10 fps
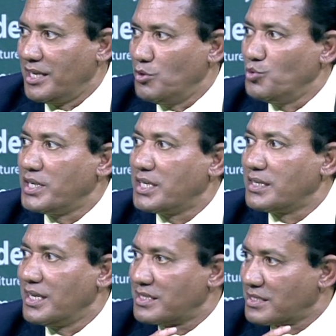United
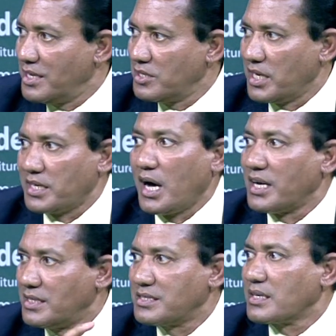States and
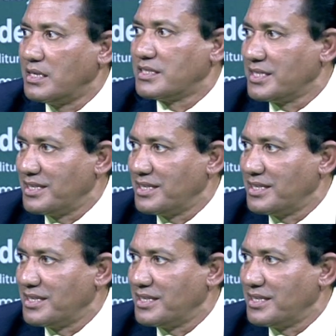others country.